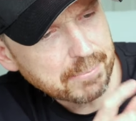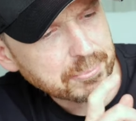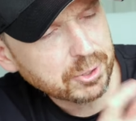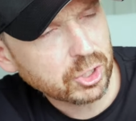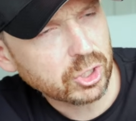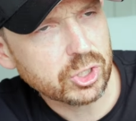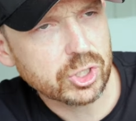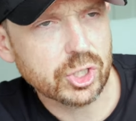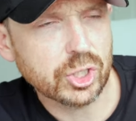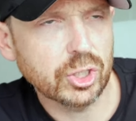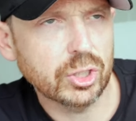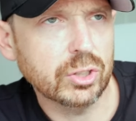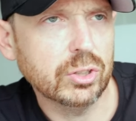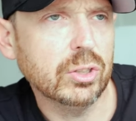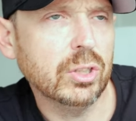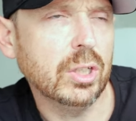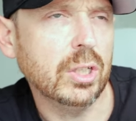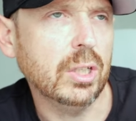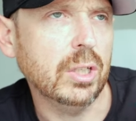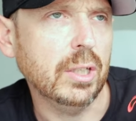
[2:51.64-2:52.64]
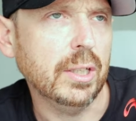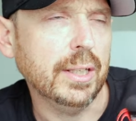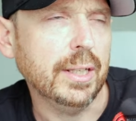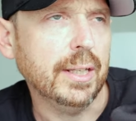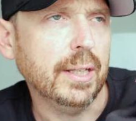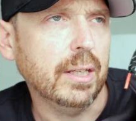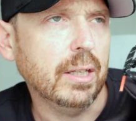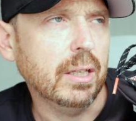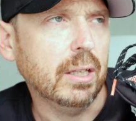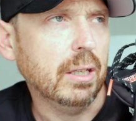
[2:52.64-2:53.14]
M cushion,
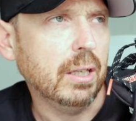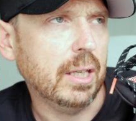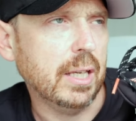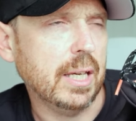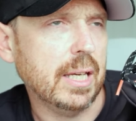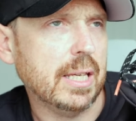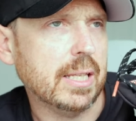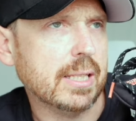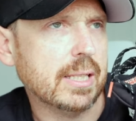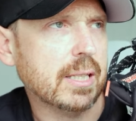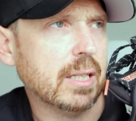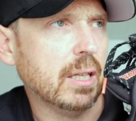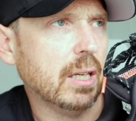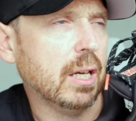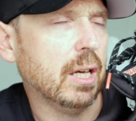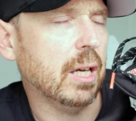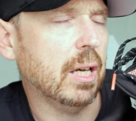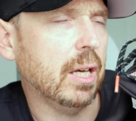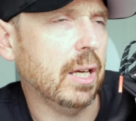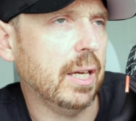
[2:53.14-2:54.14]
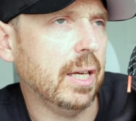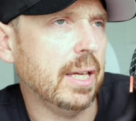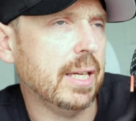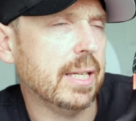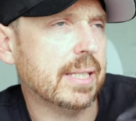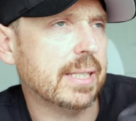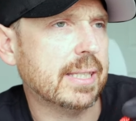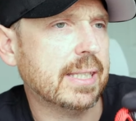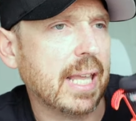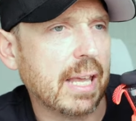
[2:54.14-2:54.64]
it's
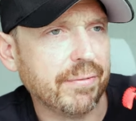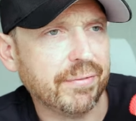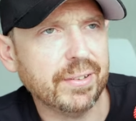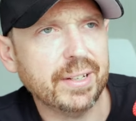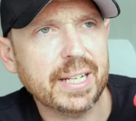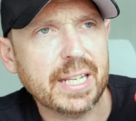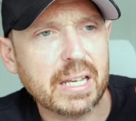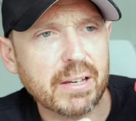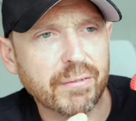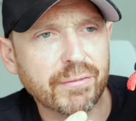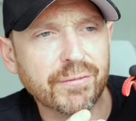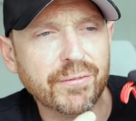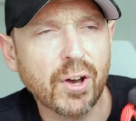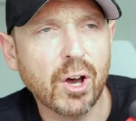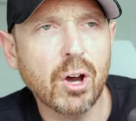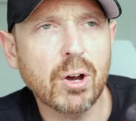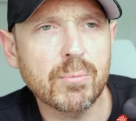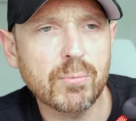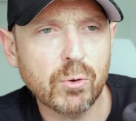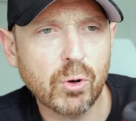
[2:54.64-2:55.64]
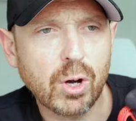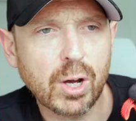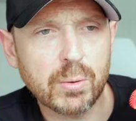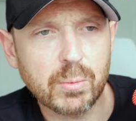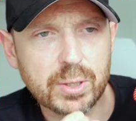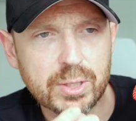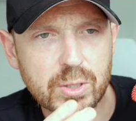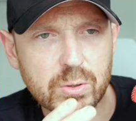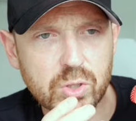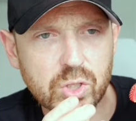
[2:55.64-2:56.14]
definitely a firm ride
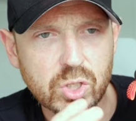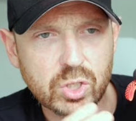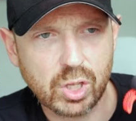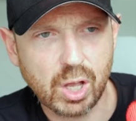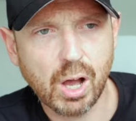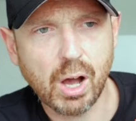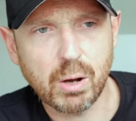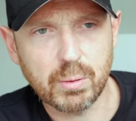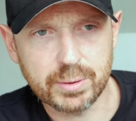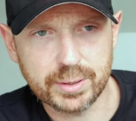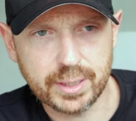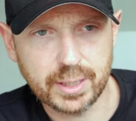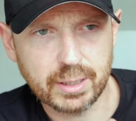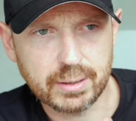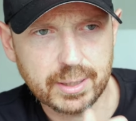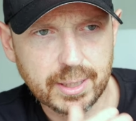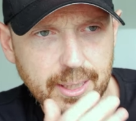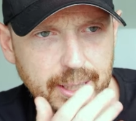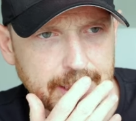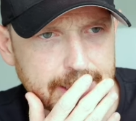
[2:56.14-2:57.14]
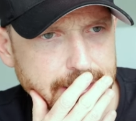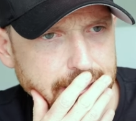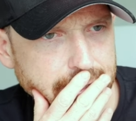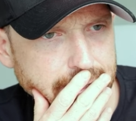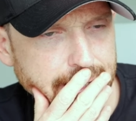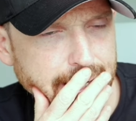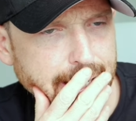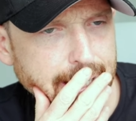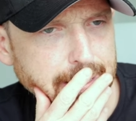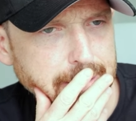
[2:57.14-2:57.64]
when you start with it. Okay,
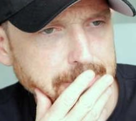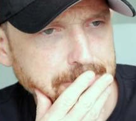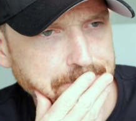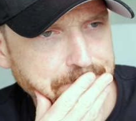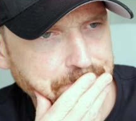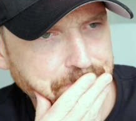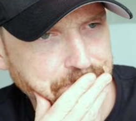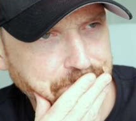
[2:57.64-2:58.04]
now